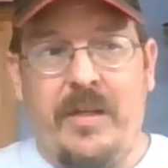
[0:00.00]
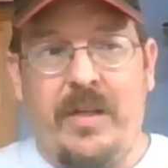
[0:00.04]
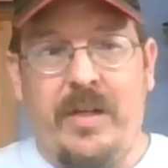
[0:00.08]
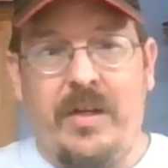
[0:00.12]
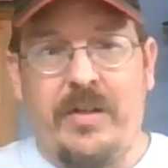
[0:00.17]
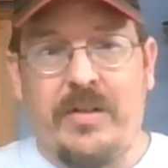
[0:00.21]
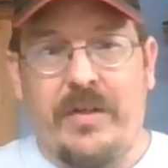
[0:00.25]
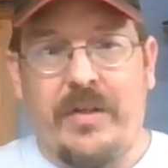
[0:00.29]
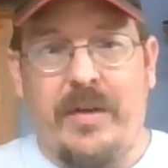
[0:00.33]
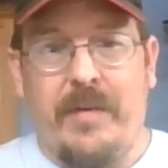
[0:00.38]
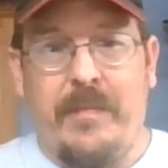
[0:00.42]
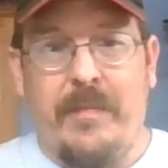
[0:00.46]

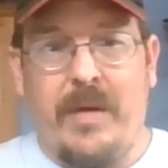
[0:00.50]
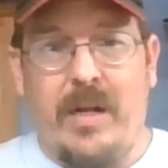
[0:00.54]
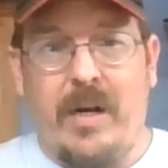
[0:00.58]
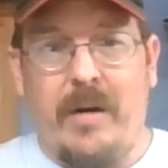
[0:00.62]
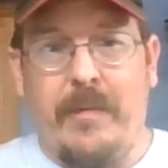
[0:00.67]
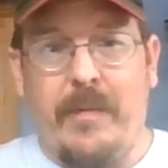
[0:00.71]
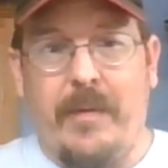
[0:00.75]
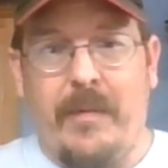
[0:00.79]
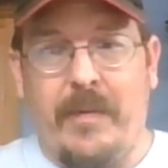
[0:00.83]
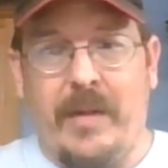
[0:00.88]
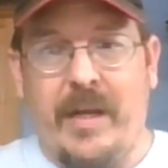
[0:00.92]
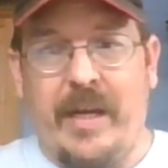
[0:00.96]
Usually
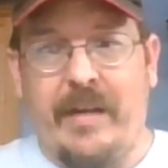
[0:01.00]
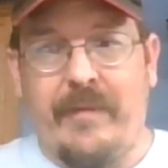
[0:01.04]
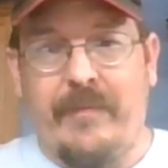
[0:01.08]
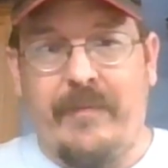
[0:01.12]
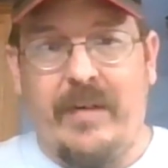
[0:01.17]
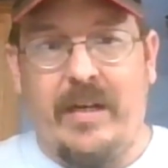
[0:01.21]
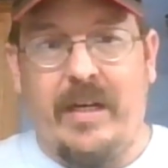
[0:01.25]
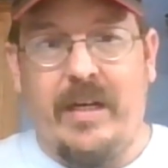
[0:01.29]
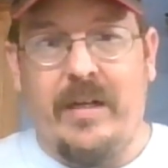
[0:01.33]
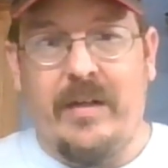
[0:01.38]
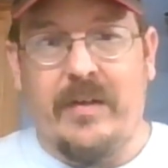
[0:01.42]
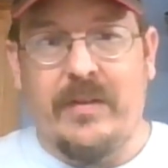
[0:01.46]
minimum length
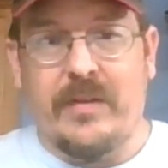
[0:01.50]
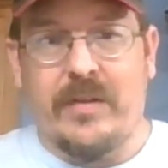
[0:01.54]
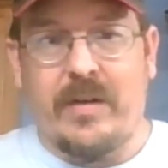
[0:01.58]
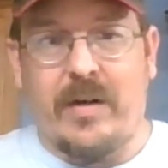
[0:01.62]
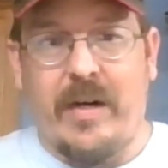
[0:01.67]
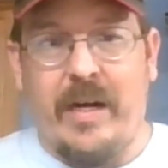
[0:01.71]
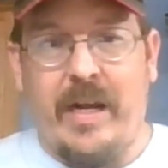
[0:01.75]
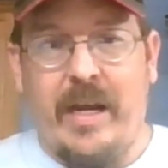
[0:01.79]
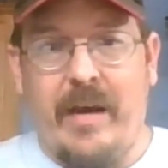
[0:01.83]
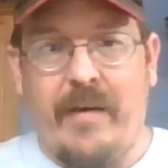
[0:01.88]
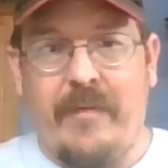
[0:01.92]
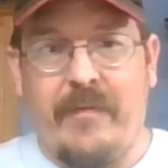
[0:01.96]
videos
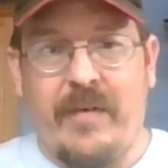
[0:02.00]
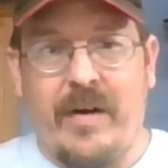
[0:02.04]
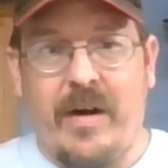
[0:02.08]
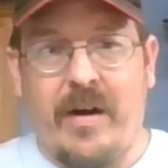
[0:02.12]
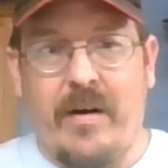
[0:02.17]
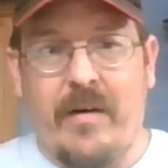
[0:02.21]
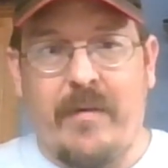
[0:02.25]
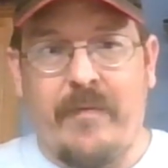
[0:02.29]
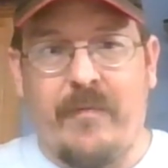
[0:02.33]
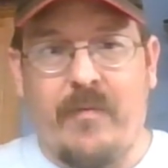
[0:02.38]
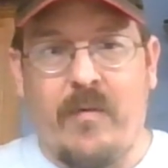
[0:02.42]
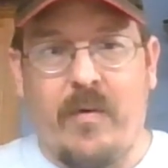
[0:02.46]
are a half
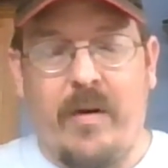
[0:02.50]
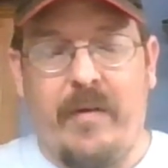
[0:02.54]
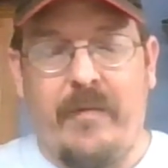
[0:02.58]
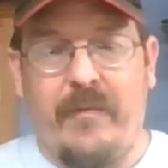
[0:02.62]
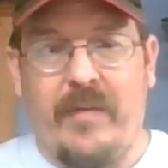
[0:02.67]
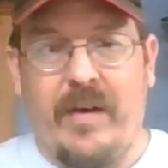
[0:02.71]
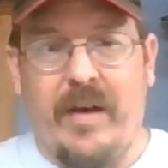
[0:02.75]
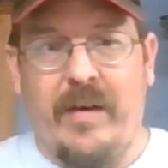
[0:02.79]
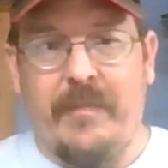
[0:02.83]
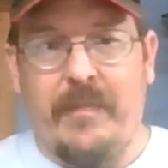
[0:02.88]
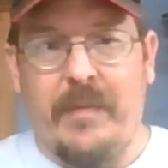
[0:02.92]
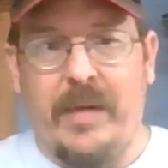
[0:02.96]
hour to
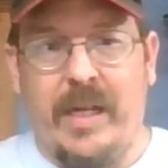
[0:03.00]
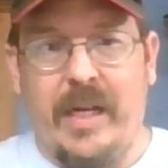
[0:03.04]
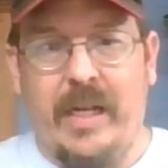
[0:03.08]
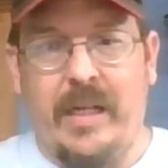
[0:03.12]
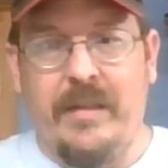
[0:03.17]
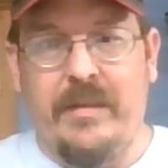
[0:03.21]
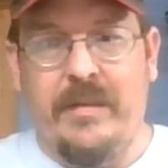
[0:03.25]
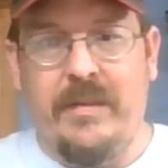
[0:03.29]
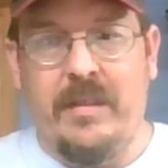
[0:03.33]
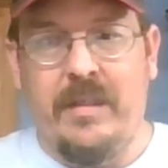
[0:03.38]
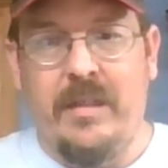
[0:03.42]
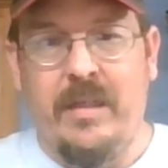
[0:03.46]
45
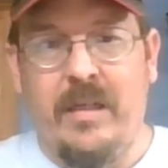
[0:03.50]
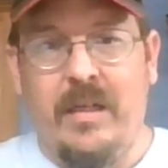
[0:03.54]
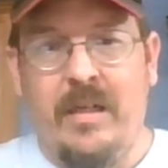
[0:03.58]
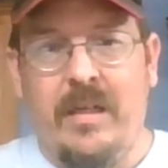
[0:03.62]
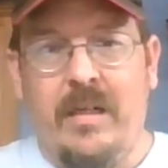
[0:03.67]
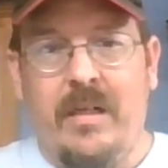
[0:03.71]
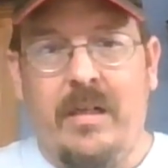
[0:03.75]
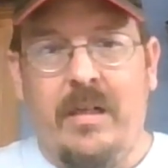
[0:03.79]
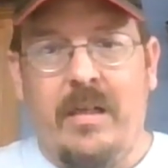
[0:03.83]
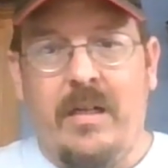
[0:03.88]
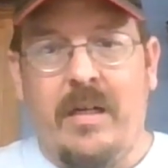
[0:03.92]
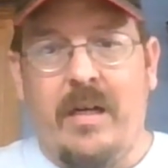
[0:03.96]
minutes.
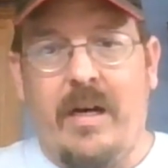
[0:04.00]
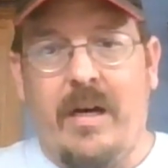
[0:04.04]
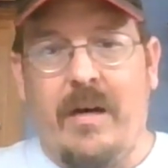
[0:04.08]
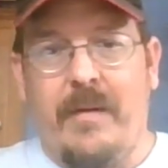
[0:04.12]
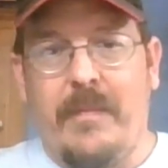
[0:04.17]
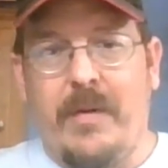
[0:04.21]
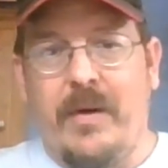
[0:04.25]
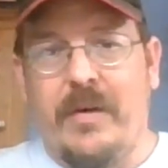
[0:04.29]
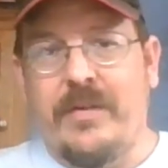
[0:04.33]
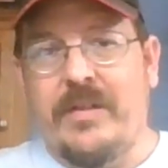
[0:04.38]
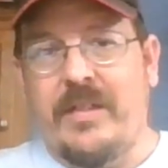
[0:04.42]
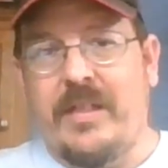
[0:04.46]

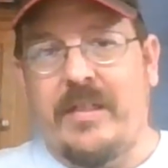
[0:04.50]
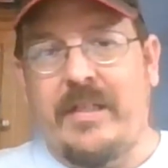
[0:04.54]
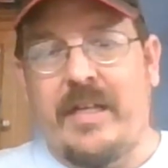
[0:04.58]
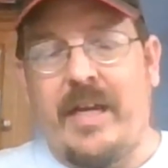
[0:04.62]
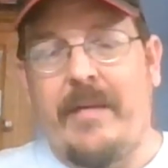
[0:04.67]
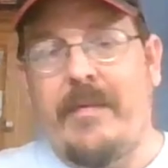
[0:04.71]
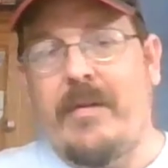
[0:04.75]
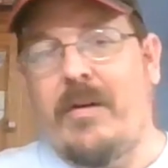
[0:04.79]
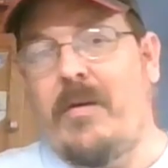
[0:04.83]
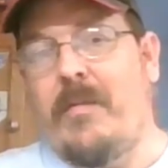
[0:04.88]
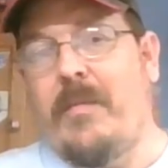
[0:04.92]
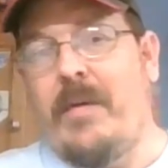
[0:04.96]
Most of the
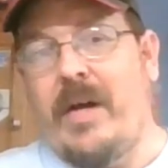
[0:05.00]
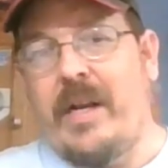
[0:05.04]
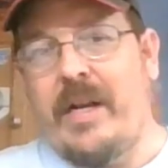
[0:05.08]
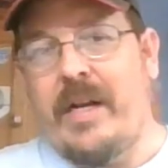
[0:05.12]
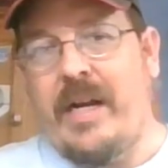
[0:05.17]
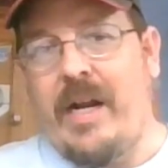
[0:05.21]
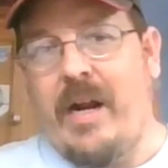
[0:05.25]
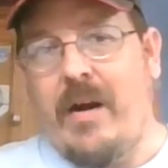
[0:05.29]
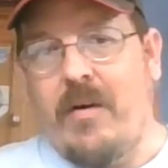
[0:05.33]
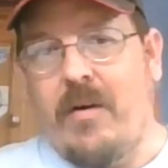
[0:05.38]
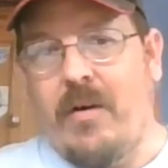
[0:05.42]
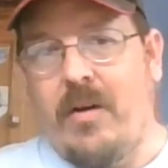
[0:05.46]
time they're about
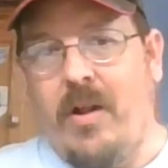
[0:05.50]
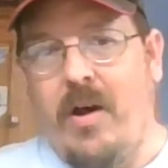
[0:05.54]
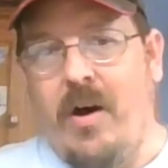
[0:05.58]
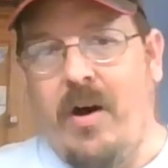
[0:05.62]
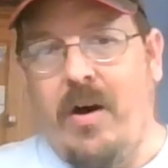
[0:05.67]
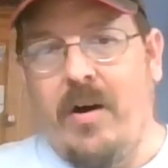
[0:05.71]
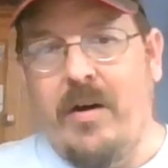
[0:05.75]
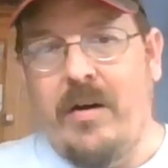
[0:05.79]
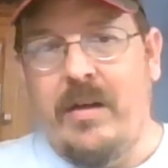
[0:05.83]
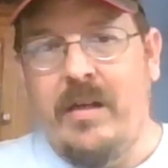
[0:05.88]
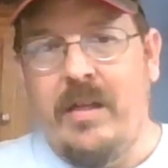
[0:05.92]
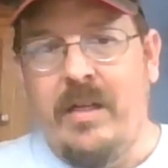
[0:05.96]
an hour
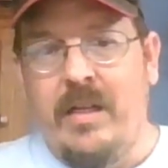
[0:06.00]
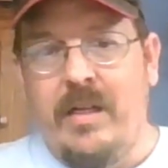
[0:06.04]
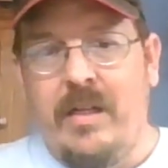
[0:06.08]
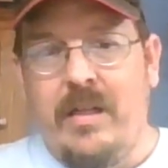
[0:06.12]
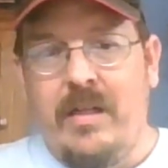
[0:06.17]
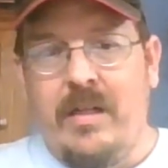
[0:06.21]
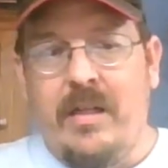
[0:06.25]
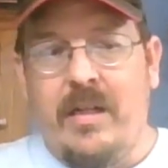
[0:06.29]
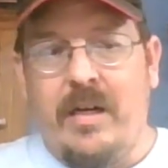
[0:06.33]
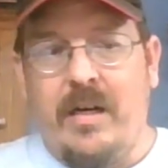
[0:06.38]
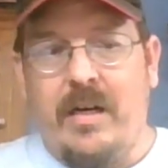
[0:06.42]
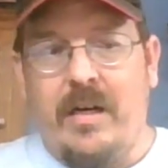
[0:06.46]
long.
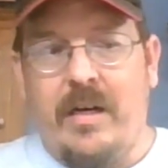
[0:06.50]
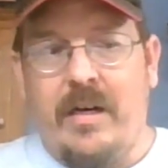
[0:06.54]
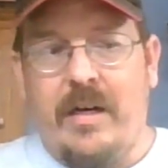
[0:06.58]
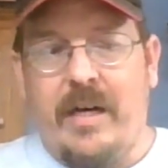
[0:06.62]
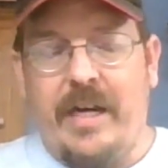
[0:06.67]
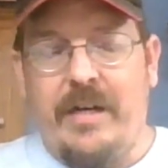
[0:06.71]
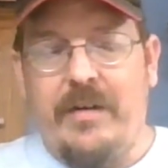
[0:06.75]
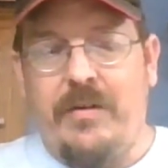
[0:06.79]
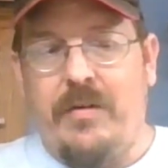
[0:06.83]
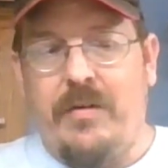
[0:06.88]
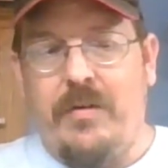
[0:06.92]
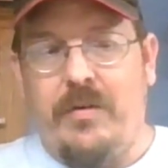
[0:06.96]

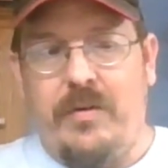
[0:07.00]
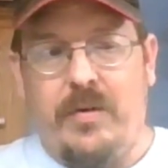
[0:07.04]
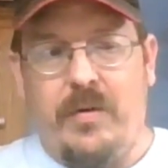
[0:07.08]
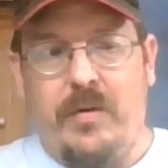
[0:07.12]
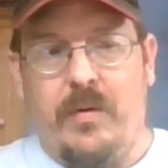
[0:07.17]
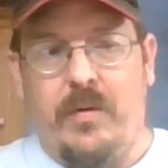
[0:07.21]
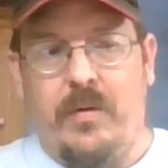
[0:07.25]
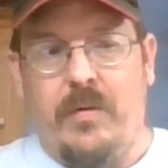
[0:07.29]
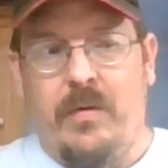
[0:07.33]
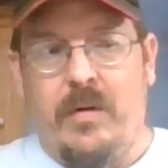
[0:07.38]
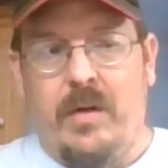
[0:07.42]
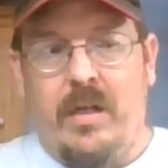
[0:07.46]
I
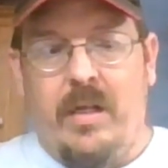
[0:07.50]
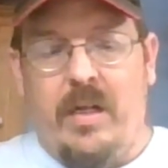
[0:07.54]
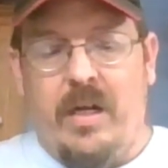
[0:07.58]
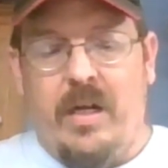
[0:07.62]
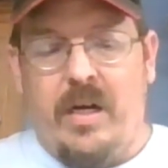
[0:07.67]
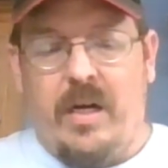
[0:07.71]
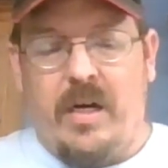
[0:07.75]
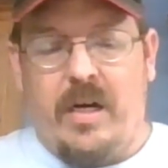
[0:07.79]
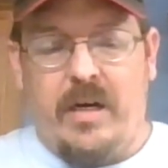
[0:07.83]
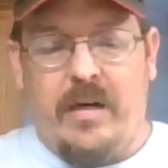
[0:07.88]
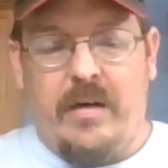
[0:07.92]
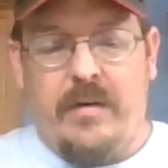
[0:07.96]
do
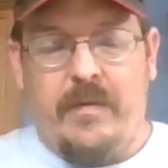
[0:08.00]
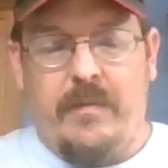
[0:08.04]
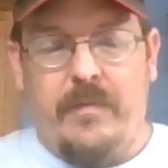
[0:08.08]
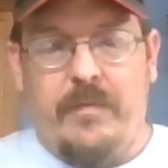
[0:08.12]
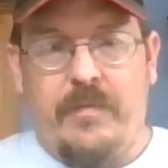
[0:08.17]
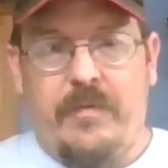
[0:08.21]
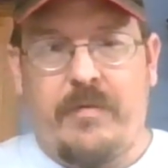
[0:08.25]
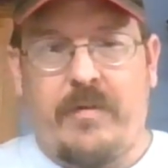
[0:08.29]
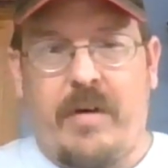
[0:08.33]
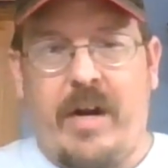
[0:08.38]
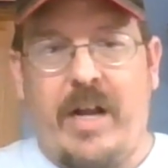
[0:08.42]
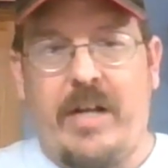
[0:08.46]

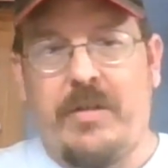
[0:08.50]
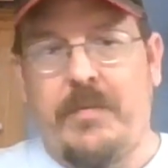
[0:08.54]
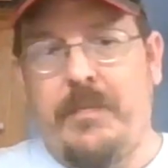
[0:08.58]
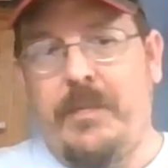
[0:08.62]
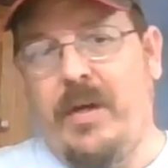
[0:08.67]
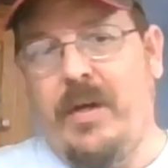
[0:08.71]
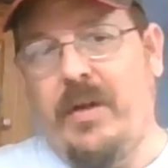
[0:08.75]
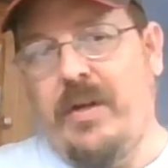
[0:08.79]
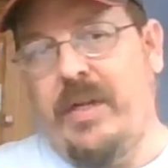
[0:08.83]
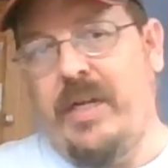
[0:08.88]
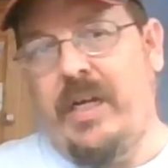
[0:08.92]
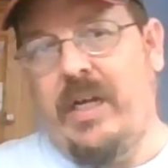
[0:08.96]
scratch
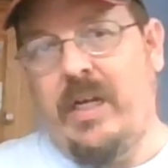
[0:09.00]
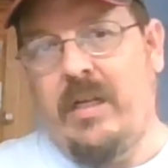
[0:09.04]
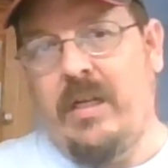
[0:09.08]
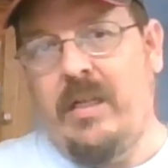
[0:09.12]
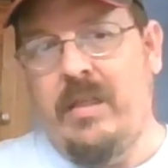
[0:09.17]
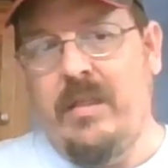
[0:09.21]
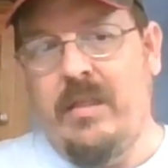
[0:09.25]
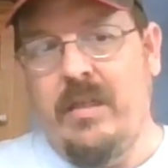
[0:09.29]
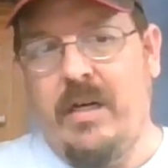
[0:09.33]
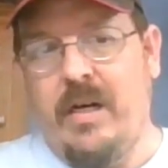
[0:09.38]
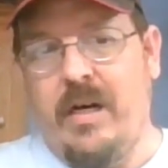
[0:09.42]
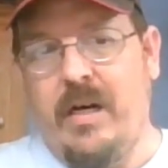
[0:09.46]
building
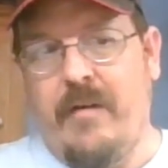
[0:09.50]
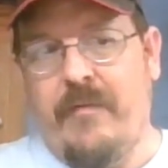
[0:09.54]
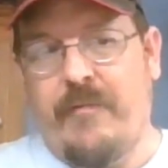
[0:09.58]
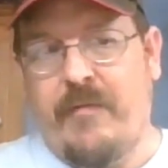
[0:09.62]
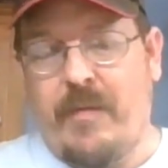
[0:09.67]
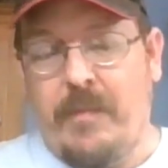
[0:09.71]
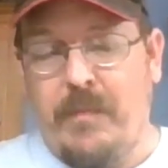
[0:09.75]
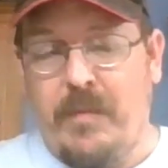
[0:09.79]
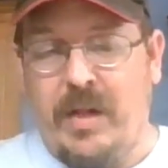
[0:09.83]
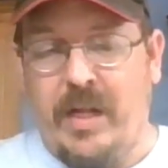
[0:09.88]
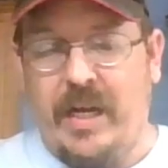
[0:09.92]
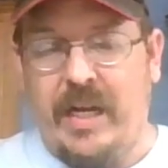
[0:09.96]

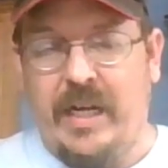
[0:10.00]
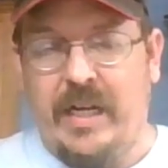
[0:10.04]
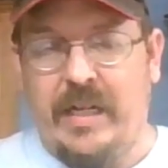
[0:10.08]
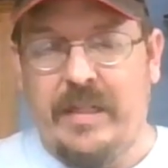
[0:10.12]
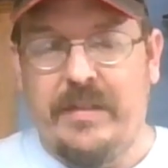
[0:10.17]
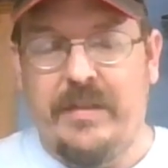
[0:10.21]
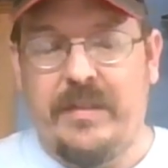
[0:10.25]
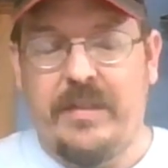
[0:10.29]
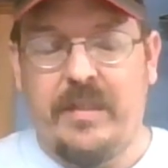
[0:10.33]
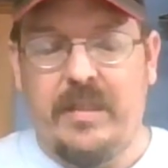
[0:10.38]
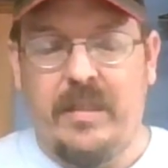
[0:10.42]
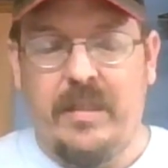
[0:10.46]
from
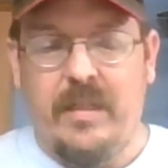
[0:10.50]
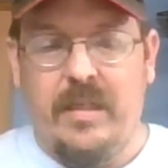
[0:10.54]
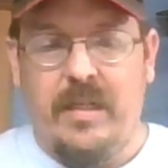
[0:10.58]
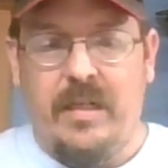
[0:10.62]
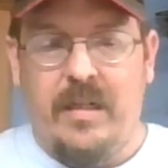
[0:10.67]
plans.